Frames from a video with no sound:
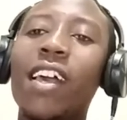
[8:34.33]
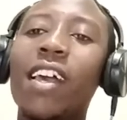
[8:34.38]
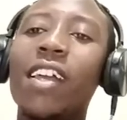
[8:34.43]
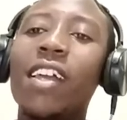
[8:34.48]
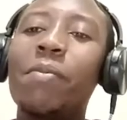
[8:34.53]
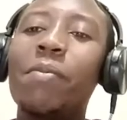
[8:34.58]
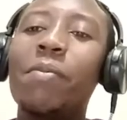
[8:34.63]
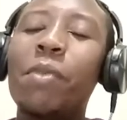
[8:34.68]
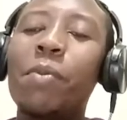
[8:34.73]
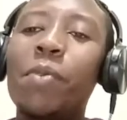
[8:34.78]

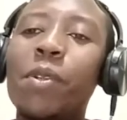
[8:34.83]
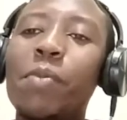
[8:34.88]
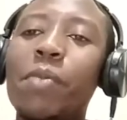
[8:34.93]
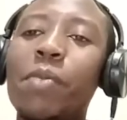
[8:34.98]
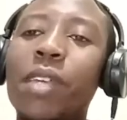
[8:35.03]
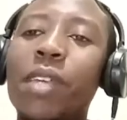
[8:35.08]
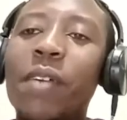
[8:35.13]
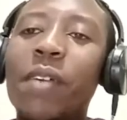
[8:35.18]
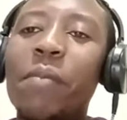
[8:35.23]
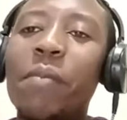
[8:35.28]
and people
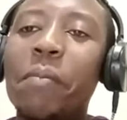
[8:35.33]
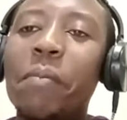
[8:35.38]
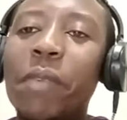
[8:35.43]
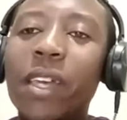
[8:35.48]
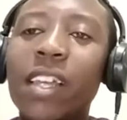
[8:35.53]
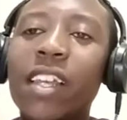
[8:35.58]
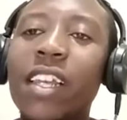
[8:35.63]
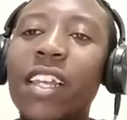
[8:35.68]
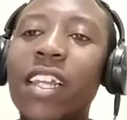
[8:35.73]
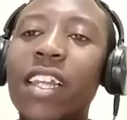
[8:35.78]
became
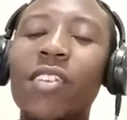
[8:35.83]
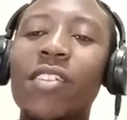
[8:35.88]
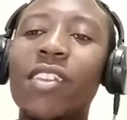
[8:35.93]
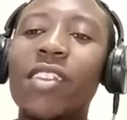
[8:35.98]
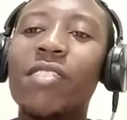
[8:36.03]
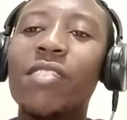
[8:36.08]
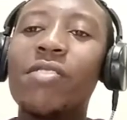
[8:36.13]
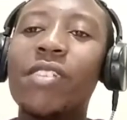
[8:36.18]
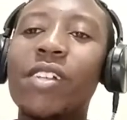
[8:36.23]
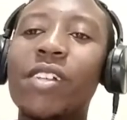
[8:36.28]
many on
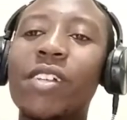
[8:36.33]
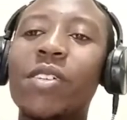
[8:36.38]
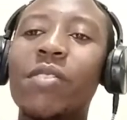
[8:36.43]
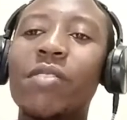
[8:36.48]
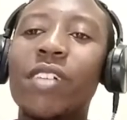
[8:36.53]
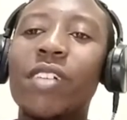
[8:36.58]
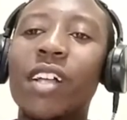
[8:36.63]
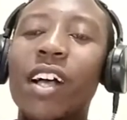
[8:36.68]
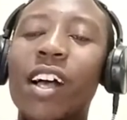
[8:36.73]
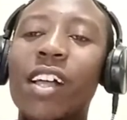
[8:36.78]
the face of
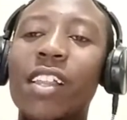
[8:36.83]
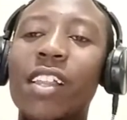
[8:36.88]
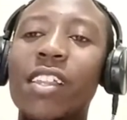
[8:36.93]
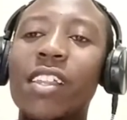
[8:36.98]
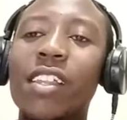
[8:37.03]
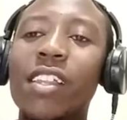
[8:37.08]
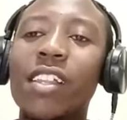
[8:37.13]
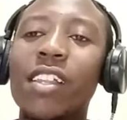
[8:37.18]
the earth,